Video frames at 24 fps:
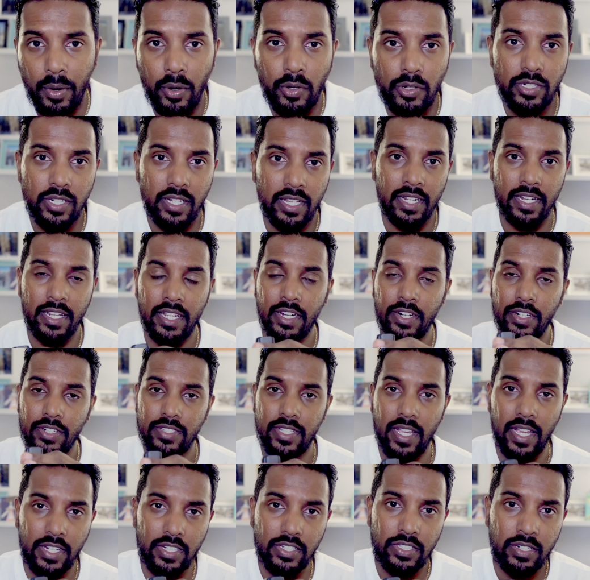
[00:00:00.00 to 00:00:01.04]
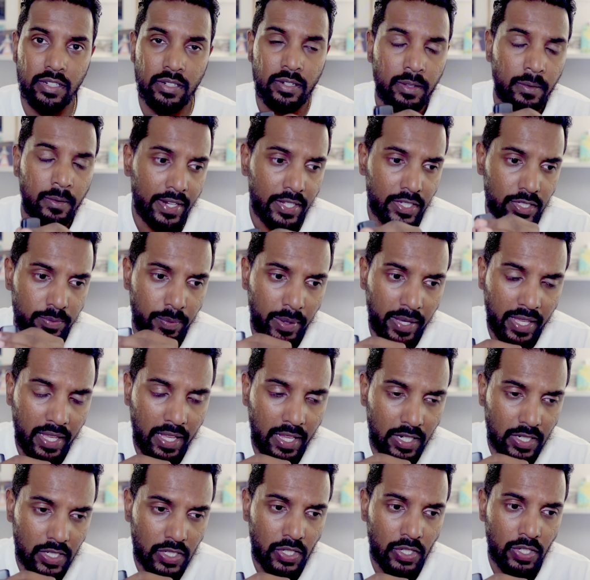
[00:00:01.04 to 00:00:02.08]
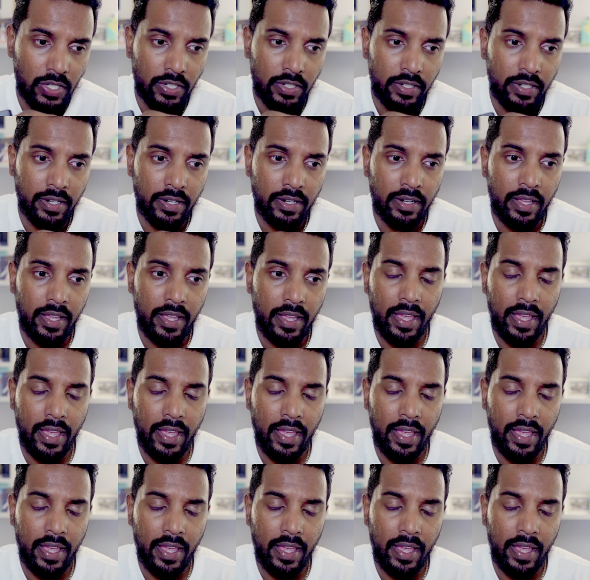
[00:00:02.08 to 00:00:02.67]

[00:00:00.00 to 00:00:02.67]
approaching an intersection and is making a turn.